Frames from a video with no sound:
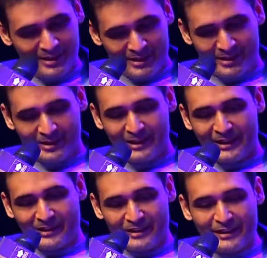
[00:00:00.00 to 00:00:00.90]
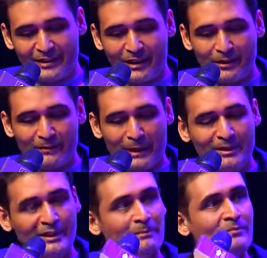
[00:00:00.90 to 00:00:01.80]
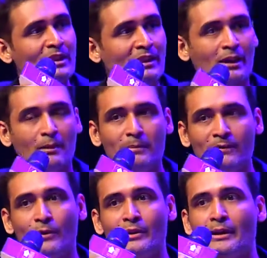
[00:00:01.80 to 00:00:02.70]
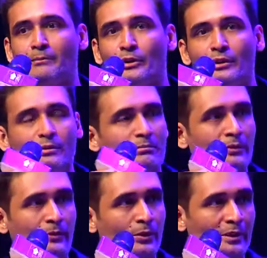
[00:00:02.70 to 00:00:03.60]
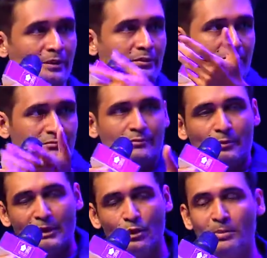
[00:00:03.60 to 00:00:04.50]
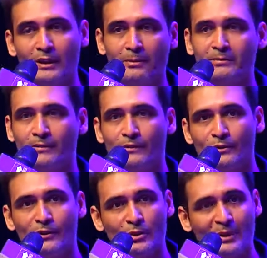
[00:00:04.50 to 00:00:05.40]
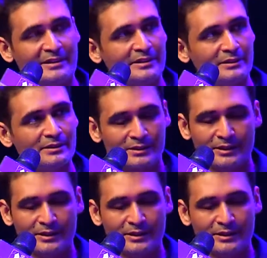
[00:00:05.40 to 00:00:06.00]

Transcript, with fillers: uh, in her family. Uh, before I'm going to, before we open up the floor for questions,